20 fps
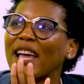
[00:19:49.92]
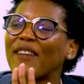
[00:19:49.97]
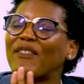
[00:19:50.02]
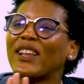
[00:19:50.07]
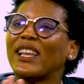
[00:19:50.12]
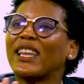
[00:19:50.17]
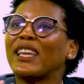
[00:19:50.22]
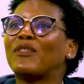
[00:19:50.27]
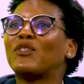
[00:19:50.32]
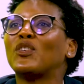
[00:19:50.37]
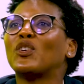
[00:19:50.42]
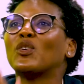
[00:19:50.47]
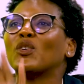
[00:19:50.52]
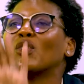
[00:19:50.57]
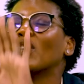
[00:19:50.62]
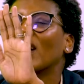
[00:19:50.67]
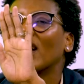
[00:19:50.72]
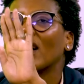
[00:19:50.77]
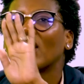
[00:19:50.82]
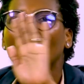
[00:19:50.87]
never leave
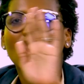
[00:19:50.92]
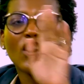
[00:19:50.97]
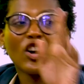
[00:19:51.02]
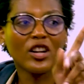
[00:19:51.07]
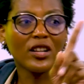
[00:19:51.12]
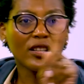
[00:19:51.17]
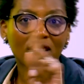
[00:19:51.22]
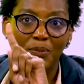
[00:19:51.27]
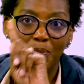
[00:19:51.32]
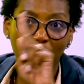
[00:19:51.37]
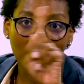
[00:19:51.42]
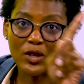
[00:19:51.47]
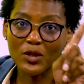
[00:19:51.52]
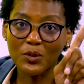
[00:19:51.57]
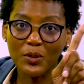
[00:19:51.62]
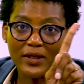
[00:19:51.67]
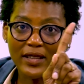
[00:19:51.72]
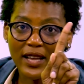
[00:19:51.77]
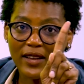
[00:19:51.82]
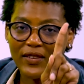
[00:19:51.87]
you. Girls, books
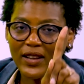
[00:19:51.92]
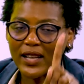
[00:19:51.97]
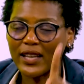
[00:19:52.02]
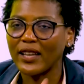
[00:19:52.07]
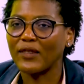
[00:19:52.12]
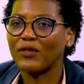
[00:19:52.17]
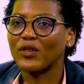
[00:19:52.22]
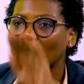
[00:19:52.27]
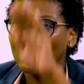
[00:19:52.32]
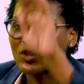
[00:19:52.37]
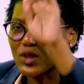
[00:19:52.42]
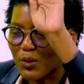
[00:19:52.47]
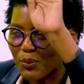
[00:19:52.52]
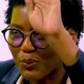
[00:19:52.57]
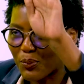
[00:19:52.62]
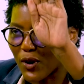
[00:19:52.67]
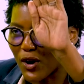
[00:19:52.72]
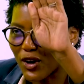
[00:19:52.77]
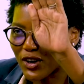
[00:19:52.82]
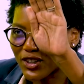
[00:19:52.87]
will never leave you. So
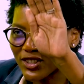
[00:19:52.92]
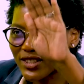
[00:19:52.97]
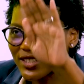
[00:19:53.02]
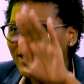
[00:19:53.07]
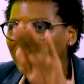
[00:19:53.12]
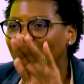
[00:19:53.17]
books,